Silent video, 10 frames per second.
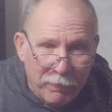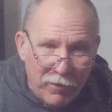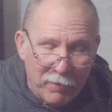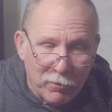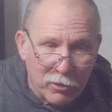
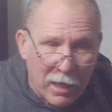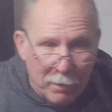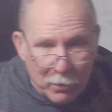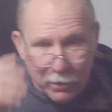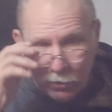favorite time
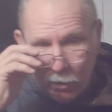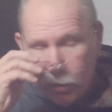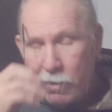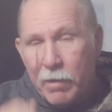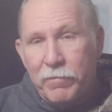of year.
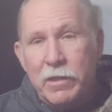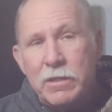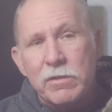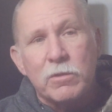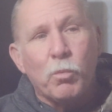
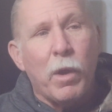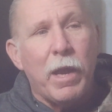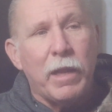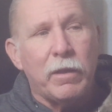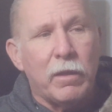This is when